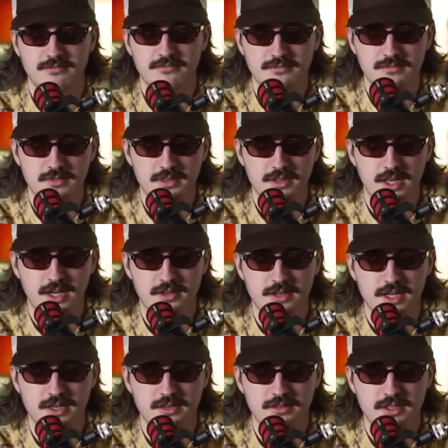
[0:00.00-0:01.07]
I don't know.
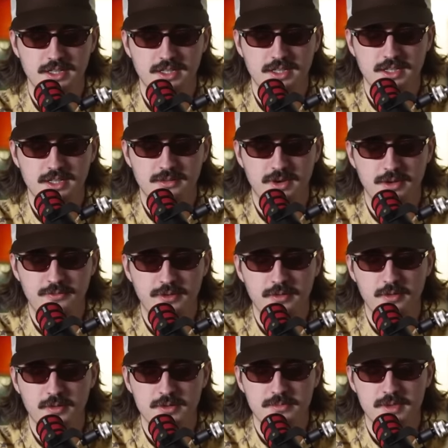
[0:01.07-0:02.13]
My favorite
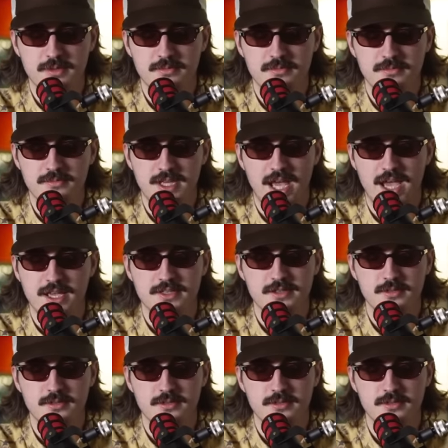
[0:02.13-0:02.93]
one, may, Castaway,